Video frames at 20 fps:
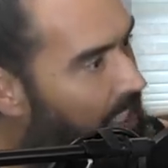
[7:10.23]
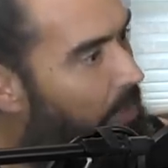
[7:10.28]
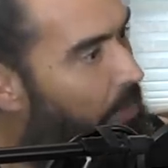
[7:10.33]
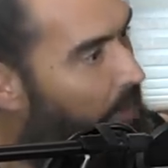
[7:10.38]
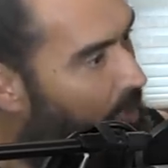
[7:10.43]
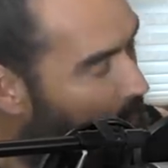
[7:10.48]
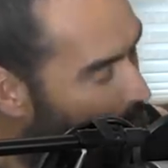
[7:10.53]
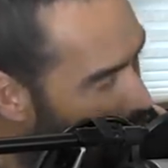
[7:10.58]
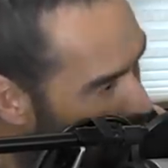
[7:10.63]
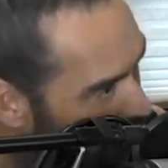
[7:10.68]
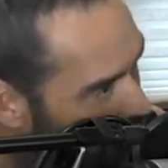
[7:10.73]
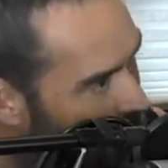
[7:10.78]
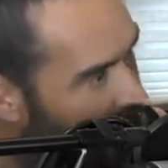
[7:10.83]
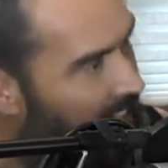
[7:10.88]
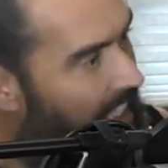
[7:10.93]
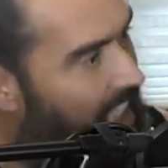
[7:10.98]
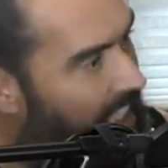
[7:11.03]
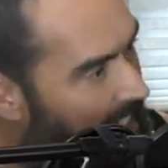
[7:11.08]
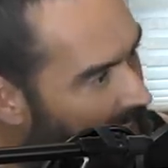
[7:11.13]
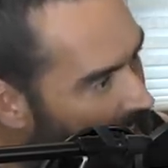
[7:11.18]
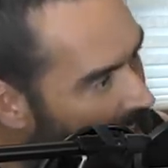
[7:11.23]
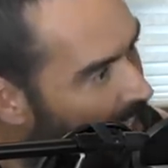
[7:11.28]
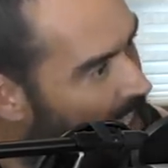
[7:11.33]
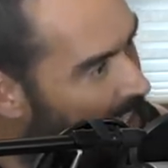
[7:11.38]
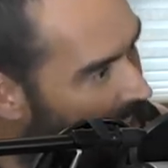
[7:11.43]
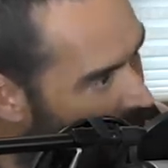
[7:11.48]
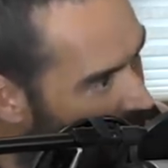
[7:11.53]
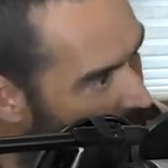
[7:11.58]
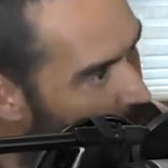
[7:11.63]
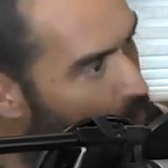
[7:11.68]
it would completely
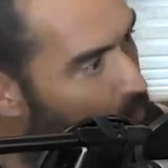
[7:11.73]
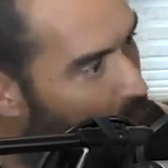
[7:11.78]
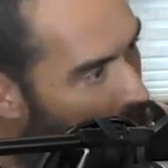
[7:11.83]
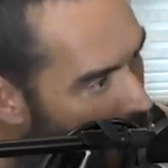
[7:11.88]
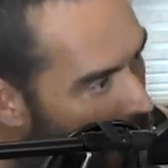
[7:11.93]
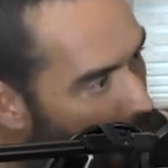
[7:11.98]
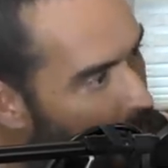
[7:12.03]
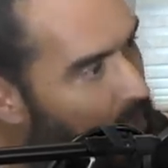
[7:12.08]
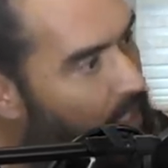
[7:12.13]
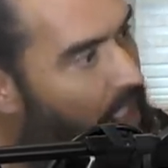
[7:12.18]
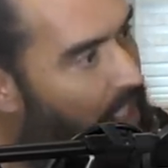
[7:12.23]
disrupt